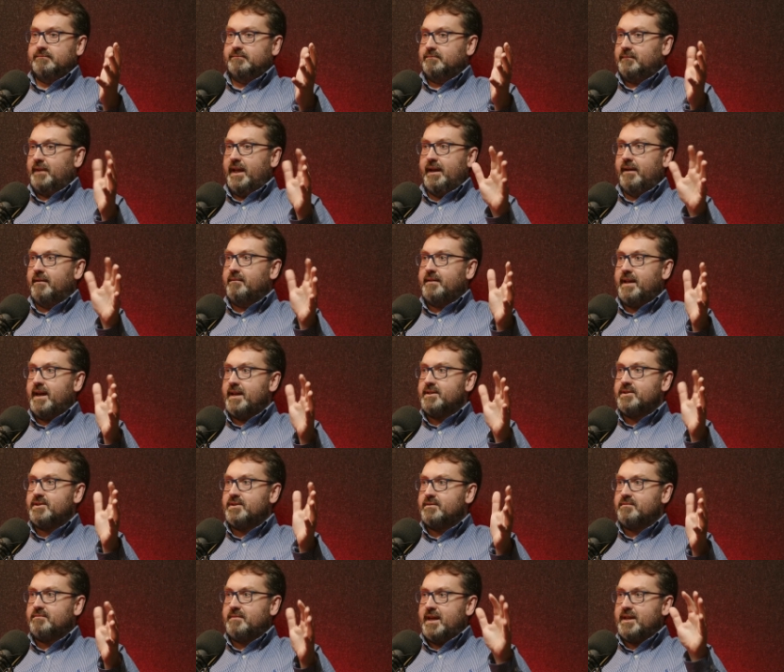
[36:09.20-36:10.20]
yeah,
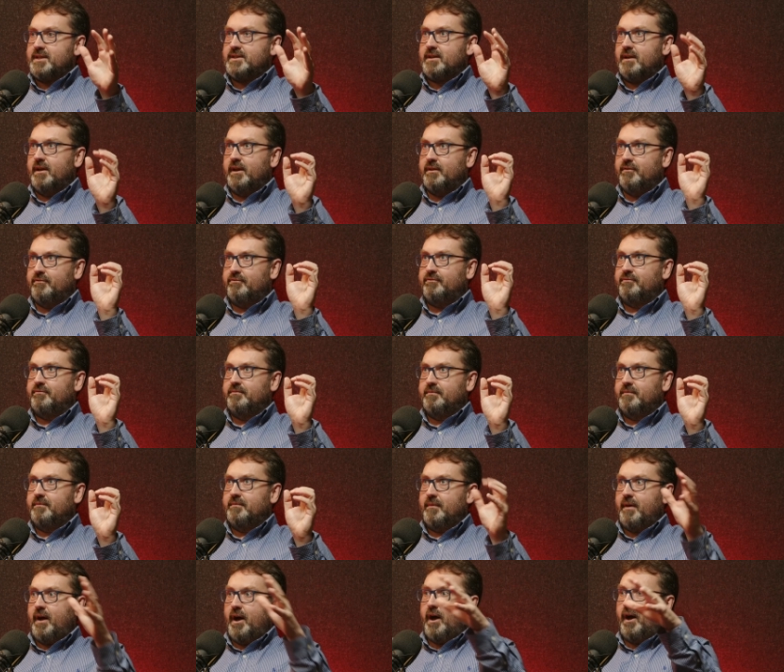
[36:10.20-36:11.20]
that's kind of
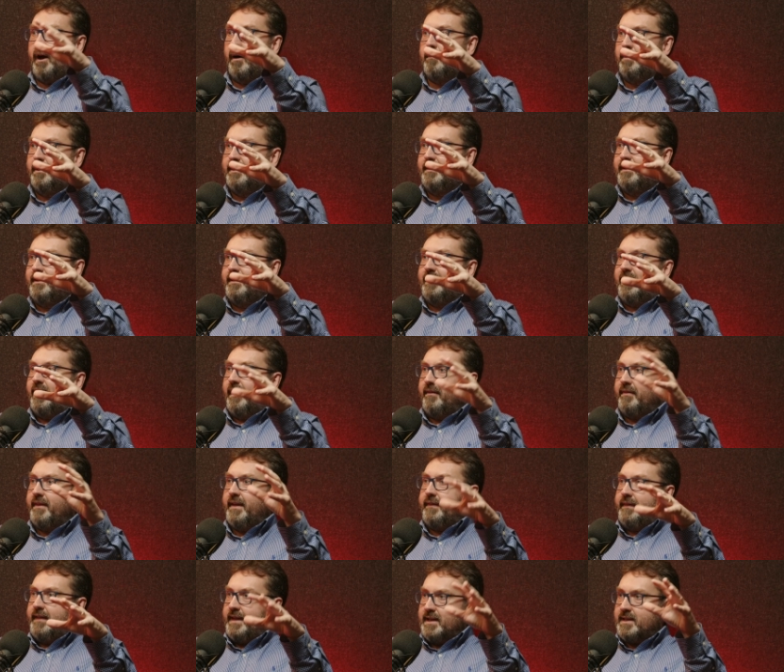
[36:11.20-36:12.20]
a hub,
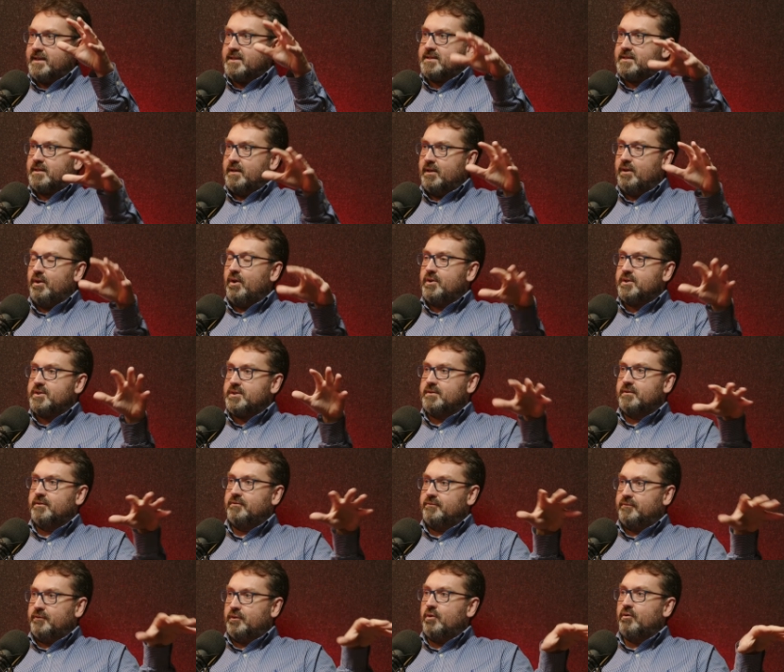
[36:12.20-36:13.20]
and then there's lots
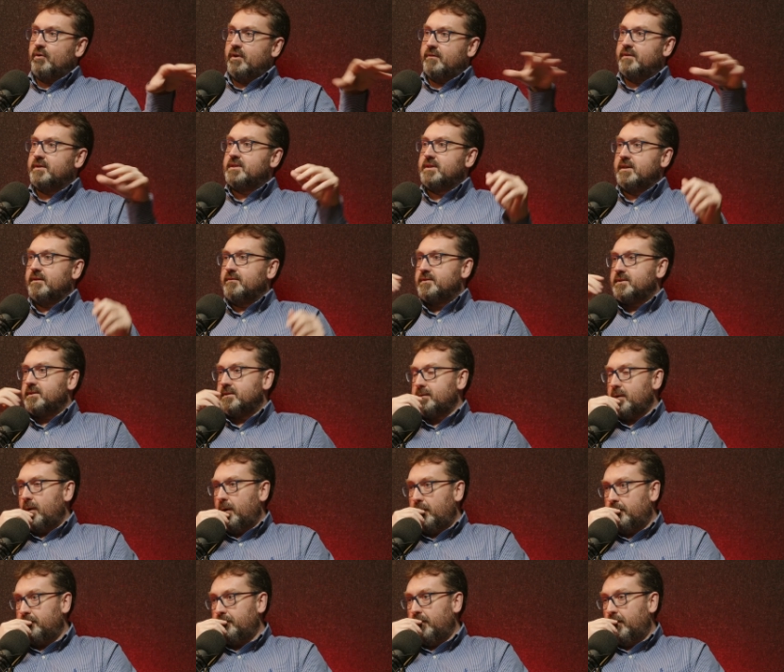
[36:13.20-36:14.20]
of derivatives
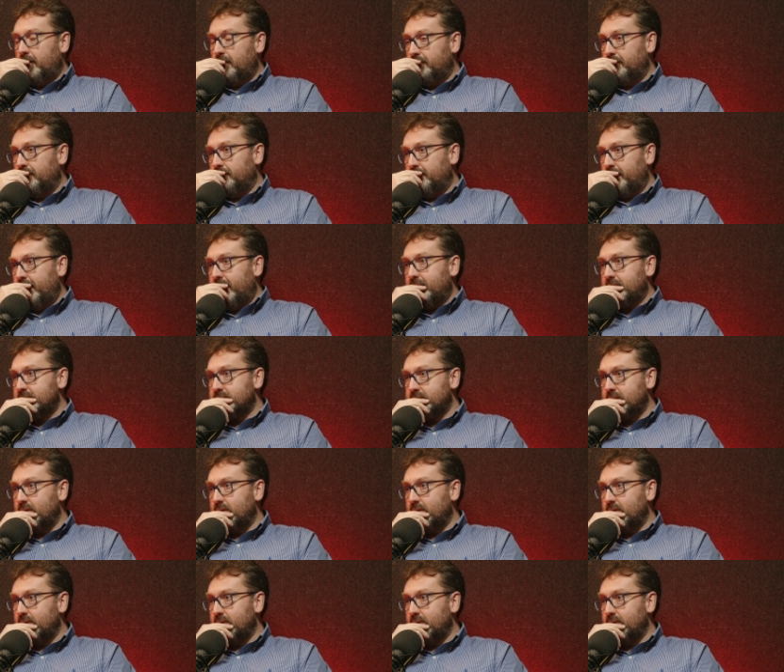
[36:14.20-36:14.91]
off of that.